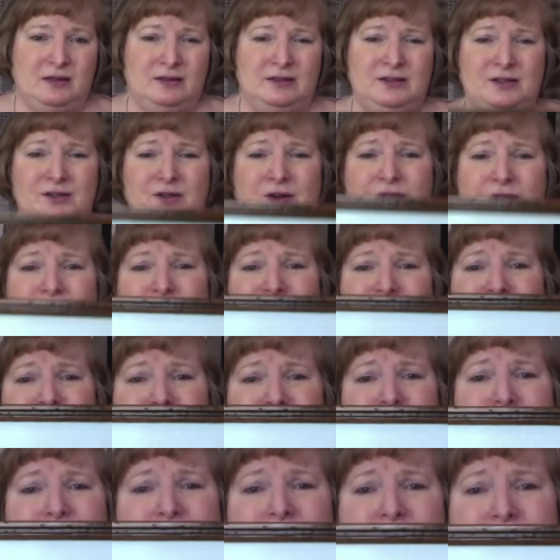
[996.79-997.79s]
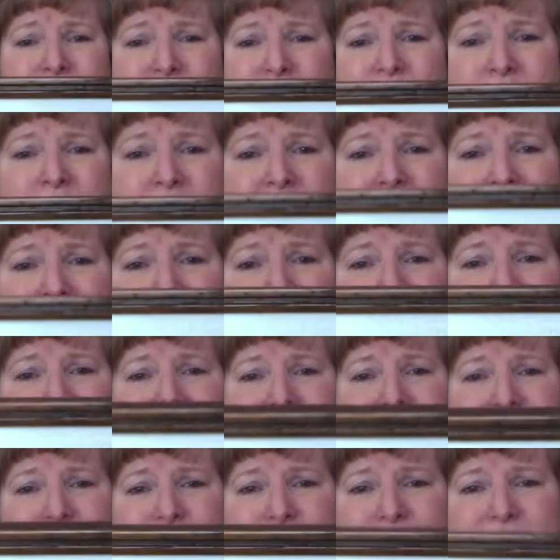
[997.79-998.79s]
And, crewel embroidery
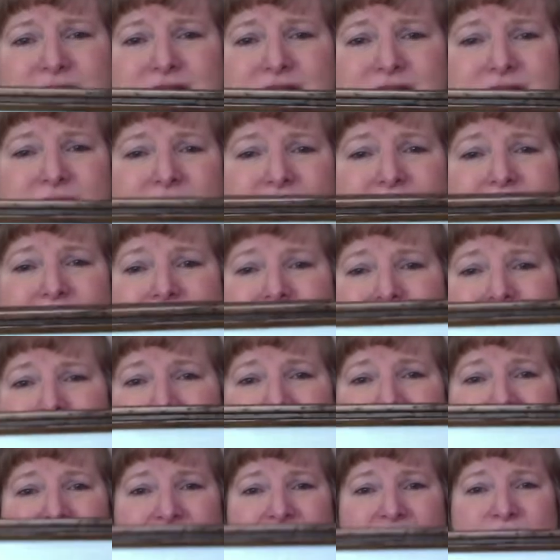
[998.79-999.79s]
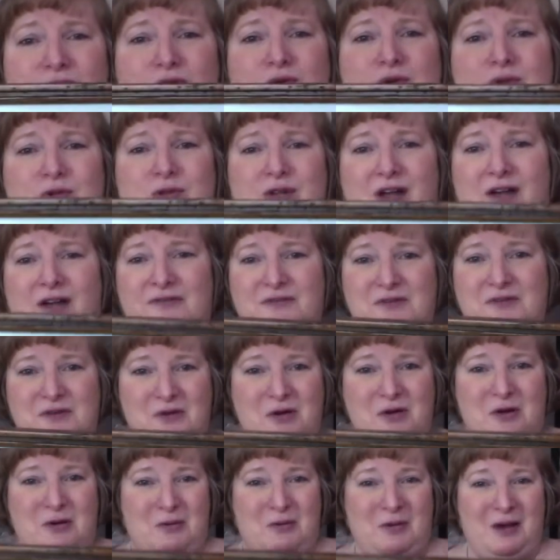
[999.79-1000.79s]
was not very cool after
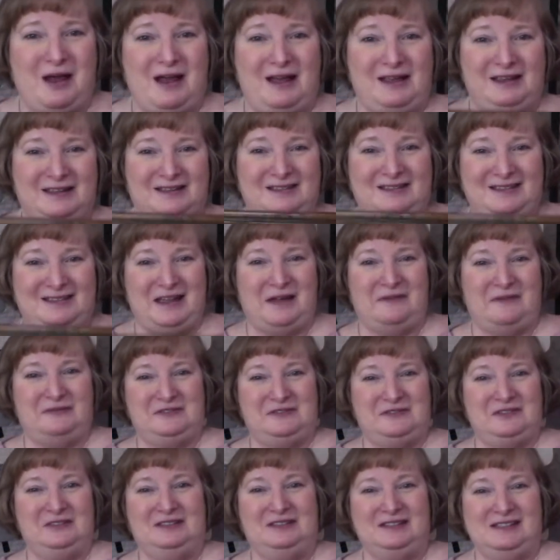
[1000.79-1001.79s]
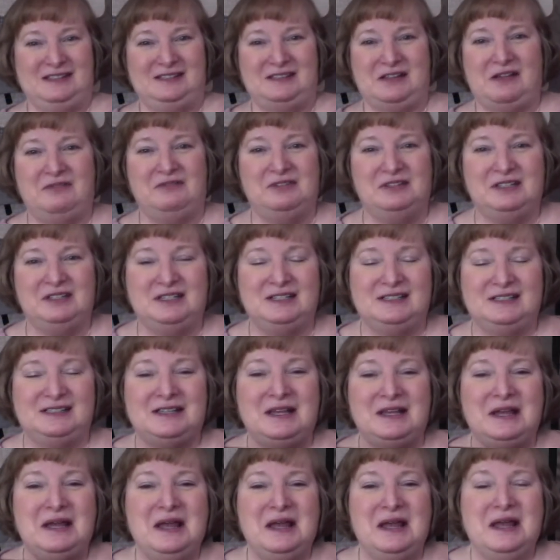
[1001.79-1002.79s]
a while, after the 70s.
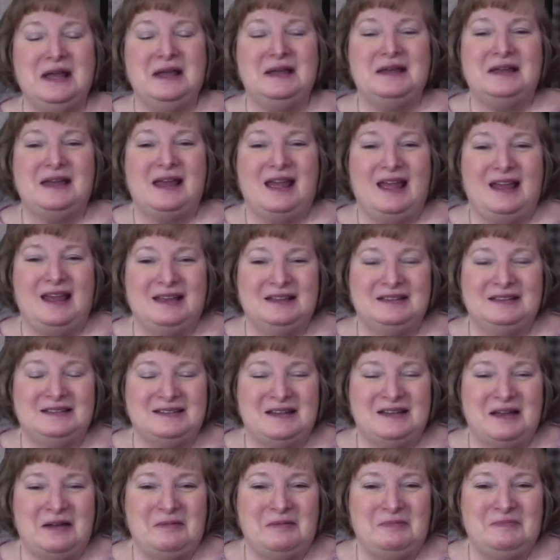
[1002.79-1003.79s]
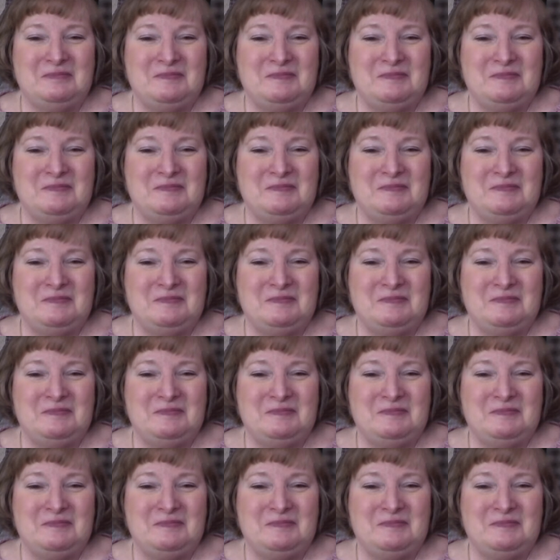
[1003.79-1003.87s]
And